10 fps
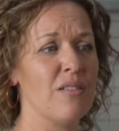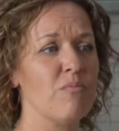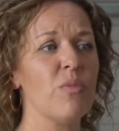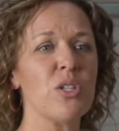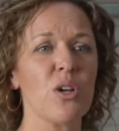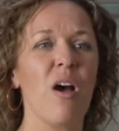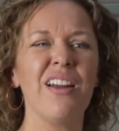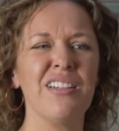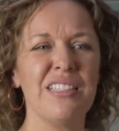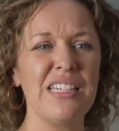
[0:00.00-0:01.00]
which I
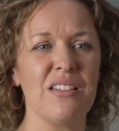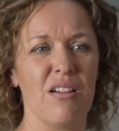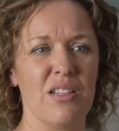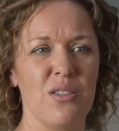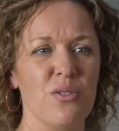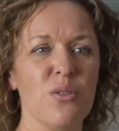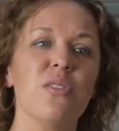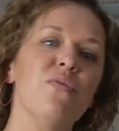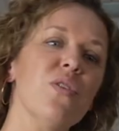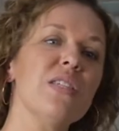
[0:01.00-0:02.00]
kind of did. I took
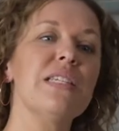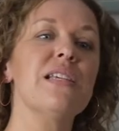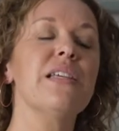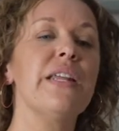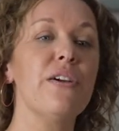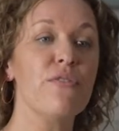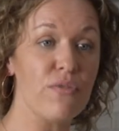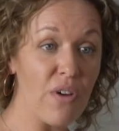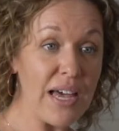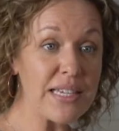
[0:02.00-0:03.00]
the versatility of a
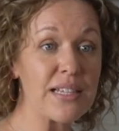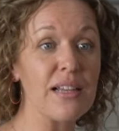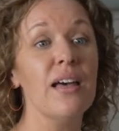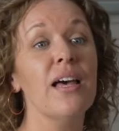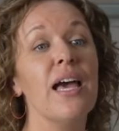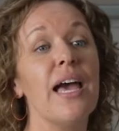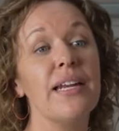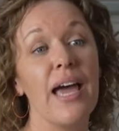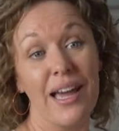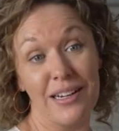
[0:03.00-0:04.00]
visor
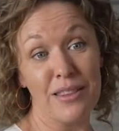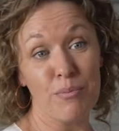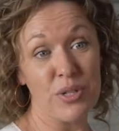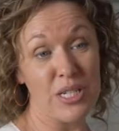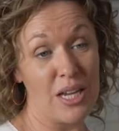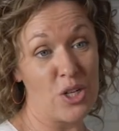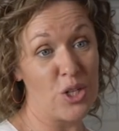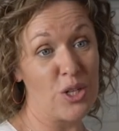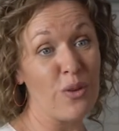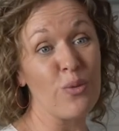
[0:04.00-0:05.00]
and added the
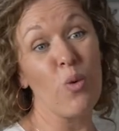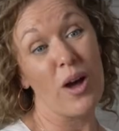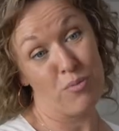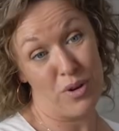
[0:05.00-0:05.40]
protection of a wide